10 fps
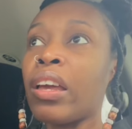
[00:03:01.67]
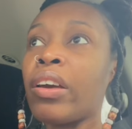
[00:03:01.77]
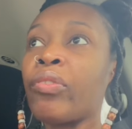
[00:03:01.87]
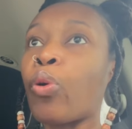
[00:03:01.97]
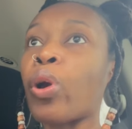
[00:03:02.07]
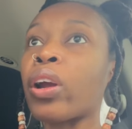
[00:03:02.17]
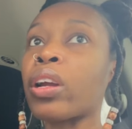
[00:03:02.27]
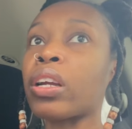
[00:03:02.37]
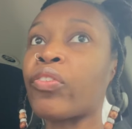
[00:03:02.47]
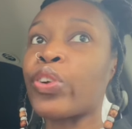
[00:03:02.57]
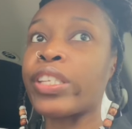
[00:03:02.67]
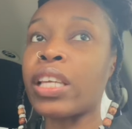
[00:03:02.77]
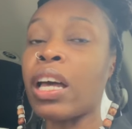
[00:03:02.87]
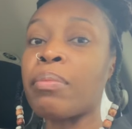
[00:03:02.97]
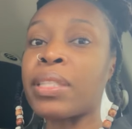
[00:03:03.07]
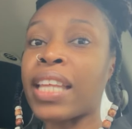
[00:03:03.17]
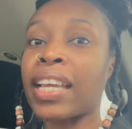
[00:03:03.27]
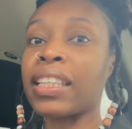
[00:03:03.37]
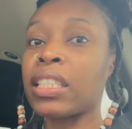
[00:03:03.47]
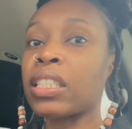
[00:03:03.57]
for some, it's
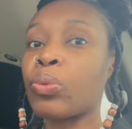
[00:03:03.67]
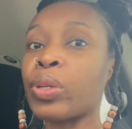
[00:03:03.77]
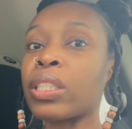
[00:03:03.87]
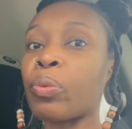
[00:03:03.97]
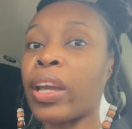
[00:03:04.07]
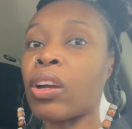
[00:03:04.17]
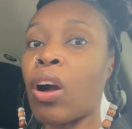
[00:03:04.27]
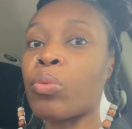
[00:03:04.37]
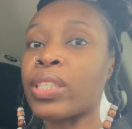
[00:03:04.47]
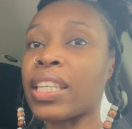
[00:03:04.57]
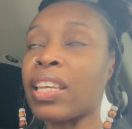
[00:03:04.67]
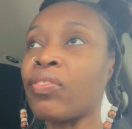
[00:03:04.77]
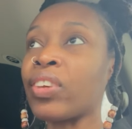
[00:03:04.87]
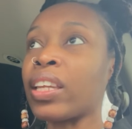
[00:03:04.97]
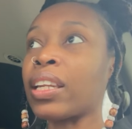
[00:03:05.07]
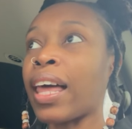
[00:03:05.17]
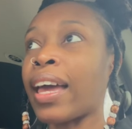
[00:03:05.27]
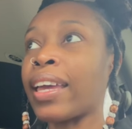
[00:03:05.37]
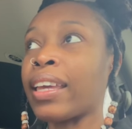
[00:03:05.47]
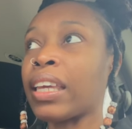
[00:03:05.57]
like, this is the reason why y'all was even,
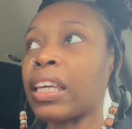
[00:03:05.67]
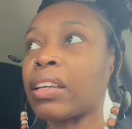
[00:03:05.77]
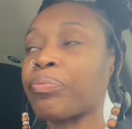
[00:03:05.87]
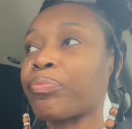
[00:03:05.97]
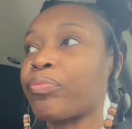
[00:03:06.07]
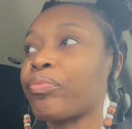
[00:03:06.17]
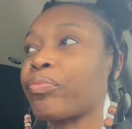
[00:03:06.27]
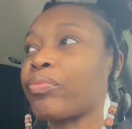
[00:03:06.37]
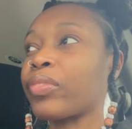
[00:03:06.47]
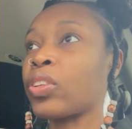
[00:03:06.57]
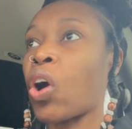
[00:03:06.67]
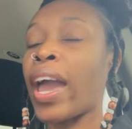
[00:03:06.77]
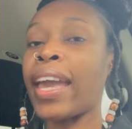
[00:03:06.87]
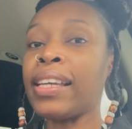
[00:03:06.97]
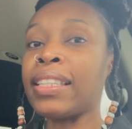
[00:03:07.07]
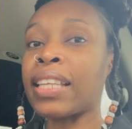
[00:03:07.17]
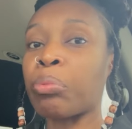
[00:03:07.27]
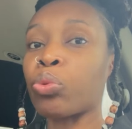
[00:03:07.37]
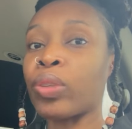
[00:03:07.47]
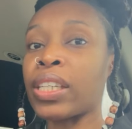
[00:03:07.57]
like, y'all had any
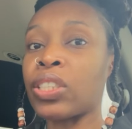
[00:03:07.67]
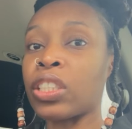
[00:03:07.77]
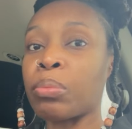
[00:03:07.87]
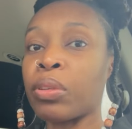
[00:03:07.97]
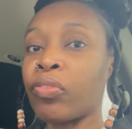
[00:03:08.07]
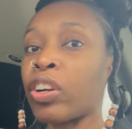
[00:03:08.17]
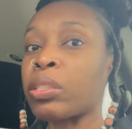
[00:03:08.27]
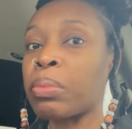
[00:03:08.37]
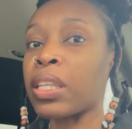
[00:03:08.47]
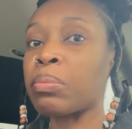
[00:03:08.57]
type of relationship in the first place.